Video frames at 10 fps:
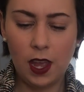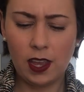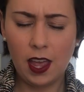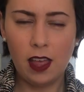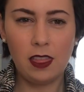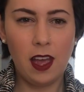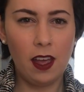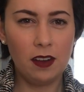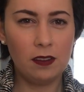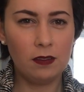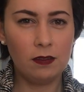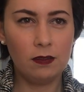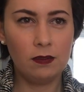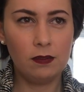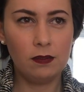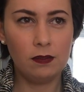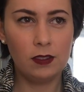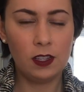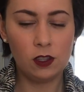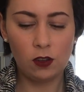Again, that
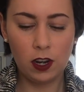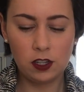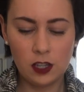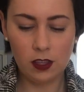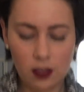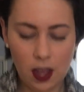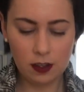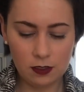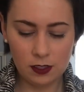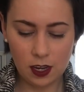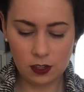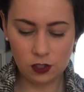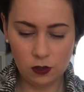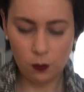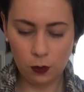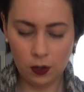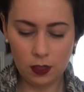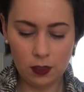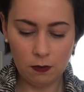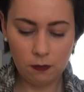instruction that said to
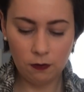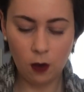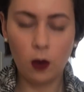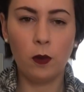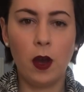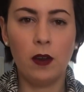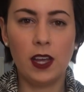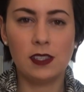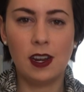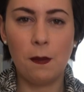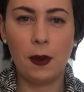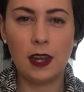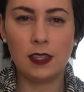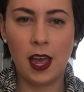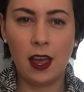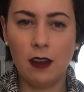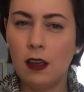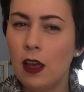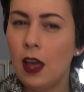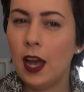print the photo out as an
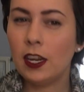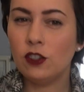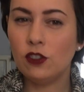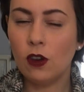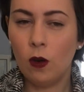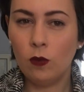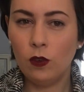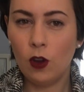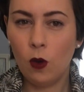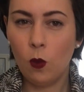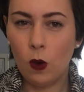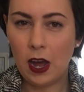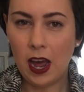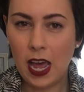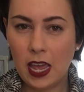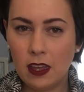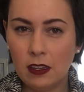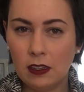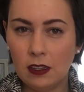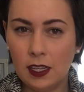8x10, I don't know why
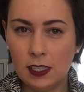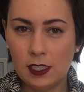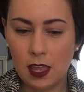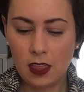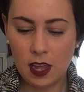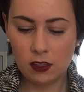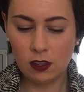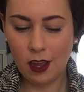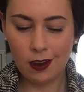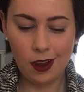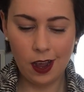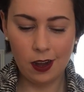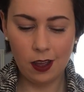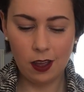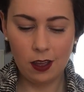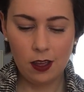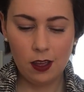it said that, so that kind of